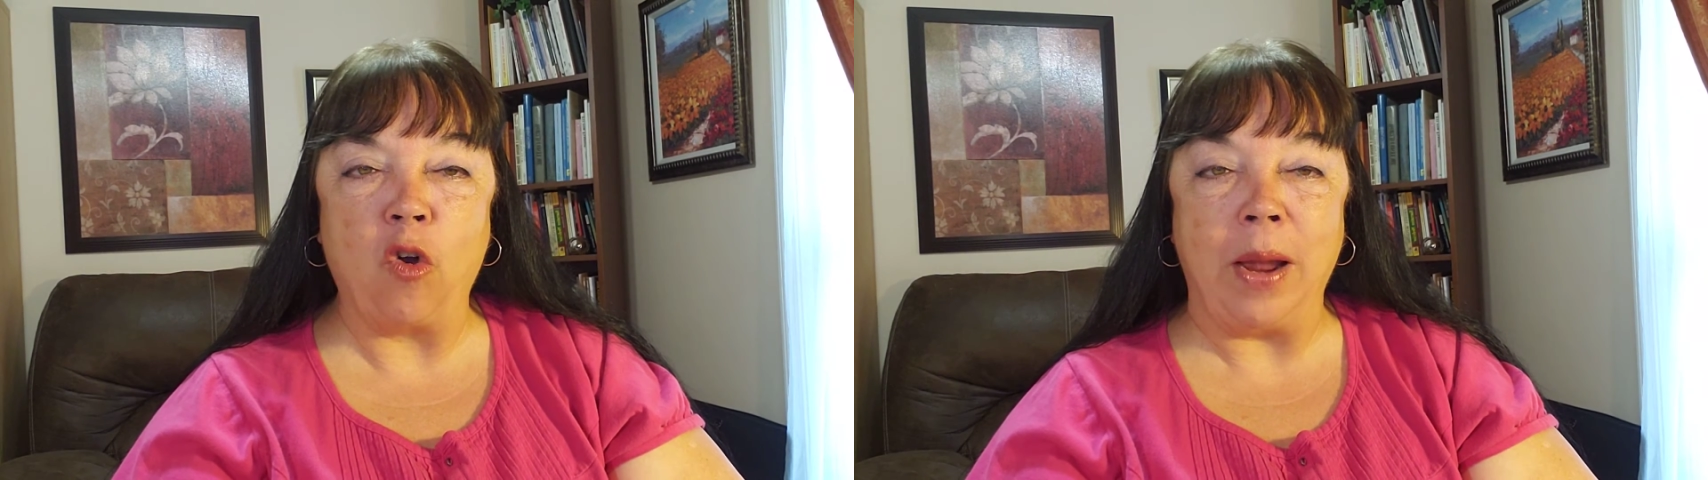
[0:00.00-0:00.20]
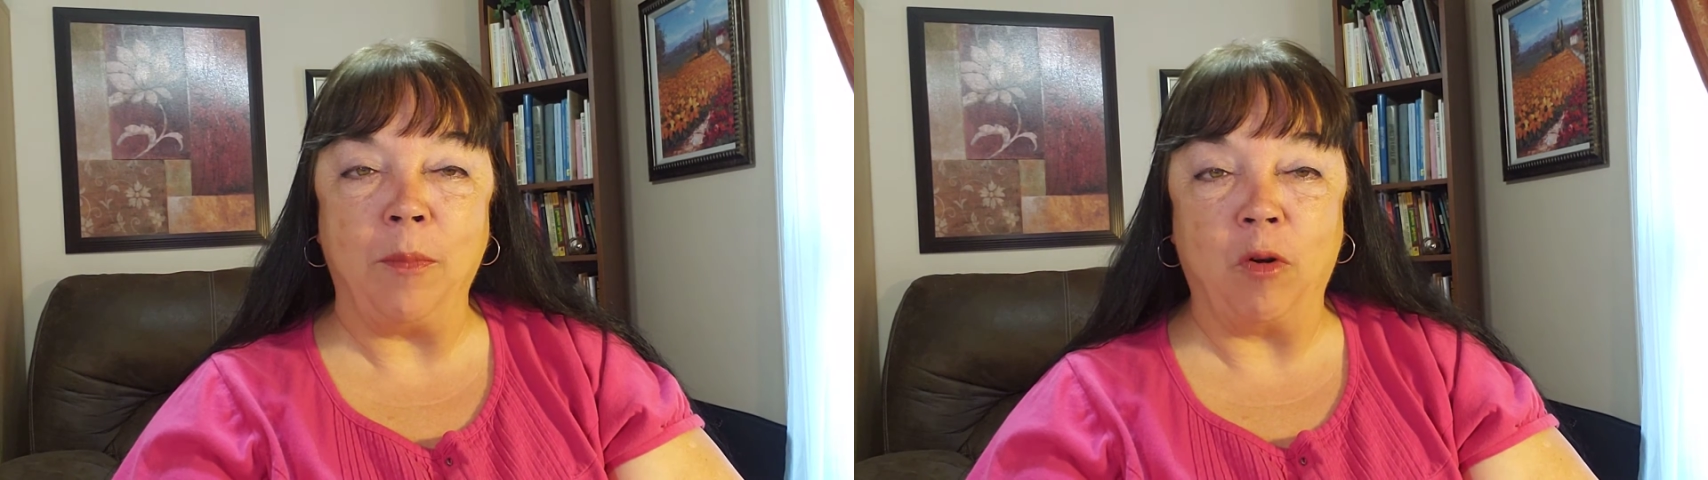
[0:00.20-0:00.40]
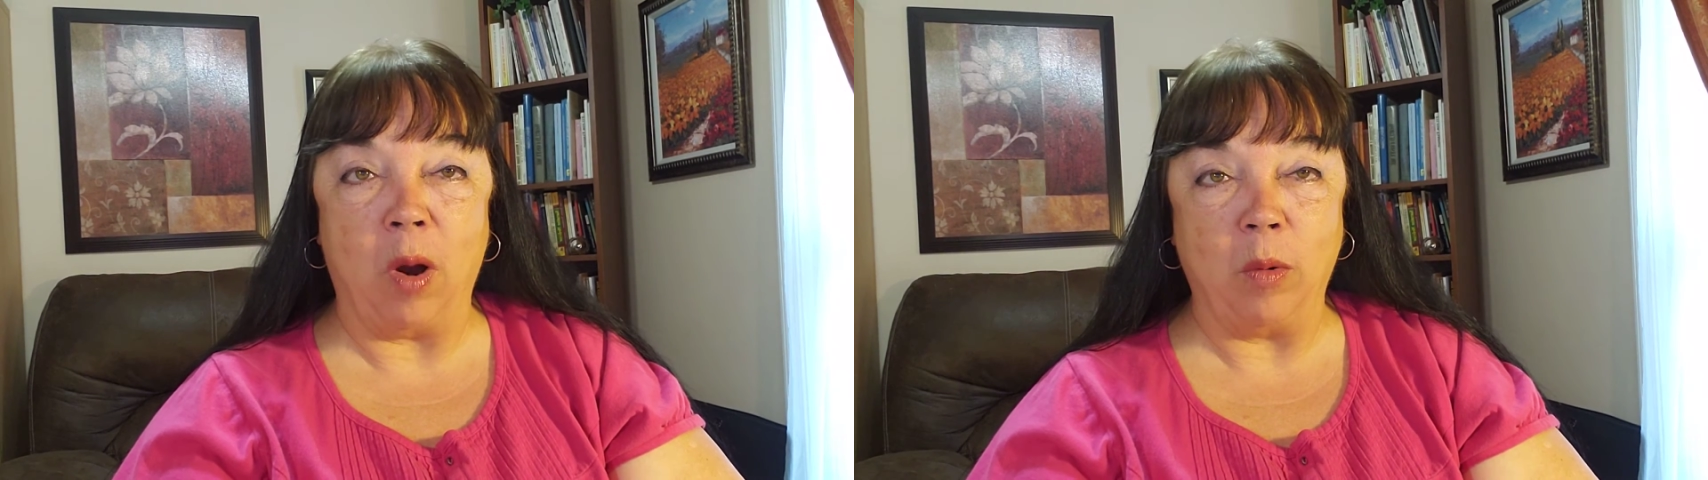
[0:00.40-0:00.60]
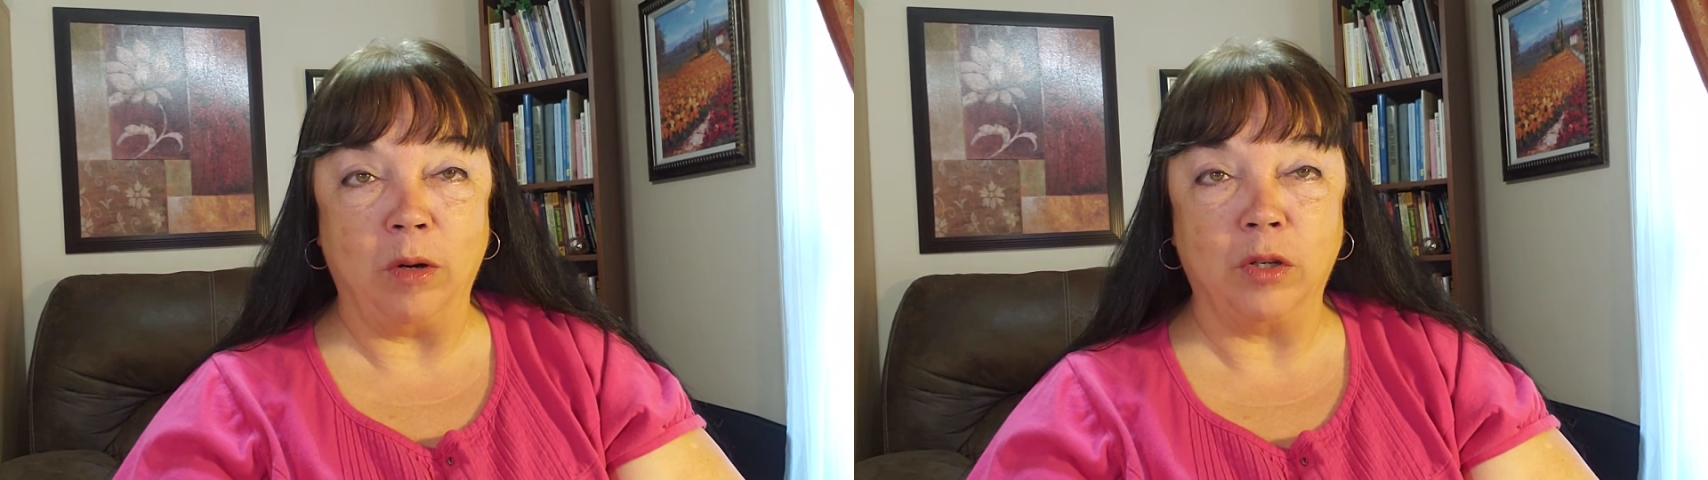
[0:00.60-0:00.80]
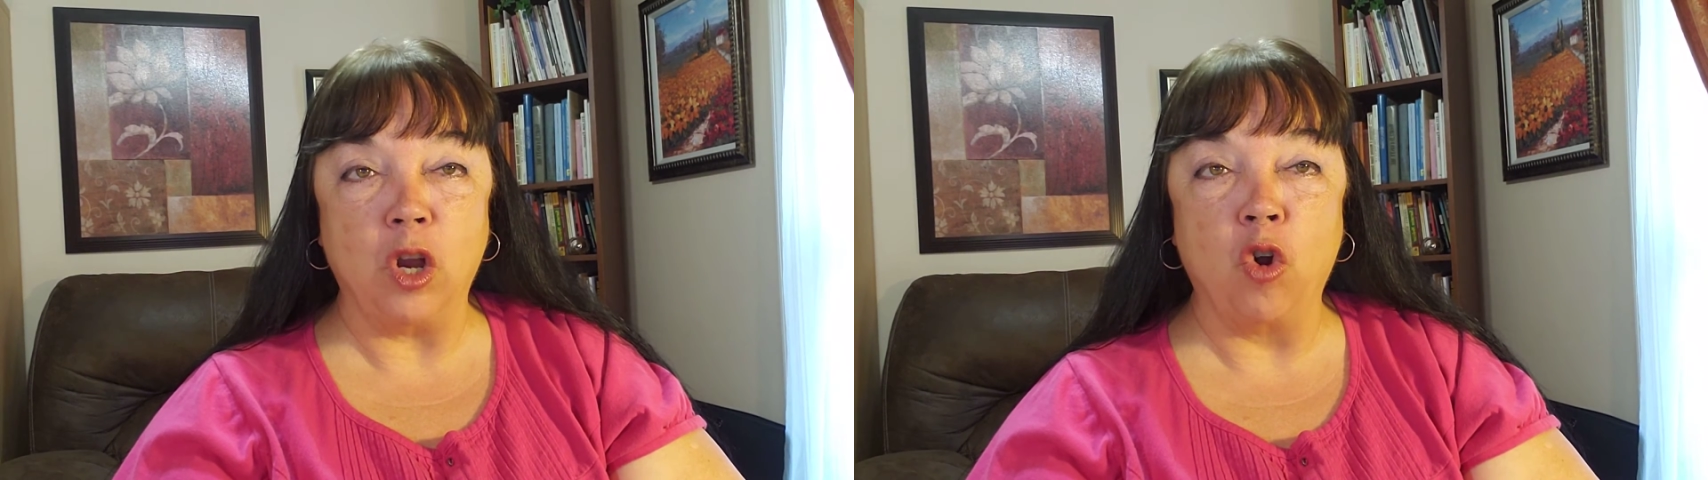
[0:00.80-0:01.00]
grape
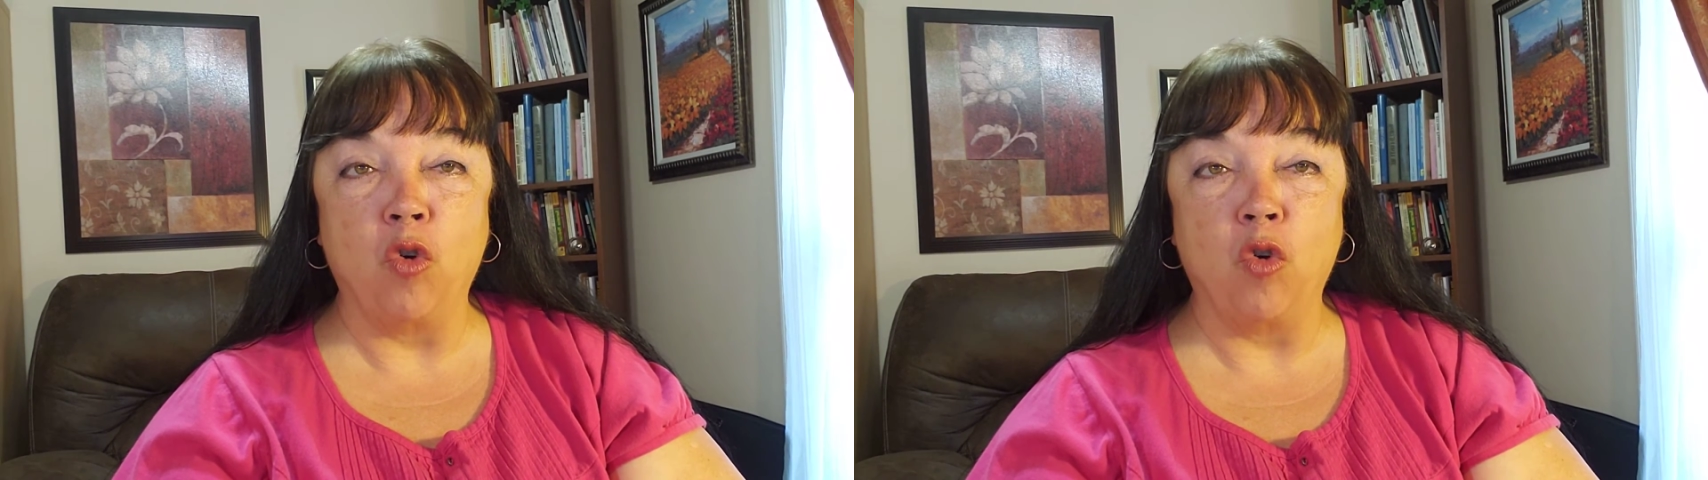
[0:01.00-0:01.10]
growers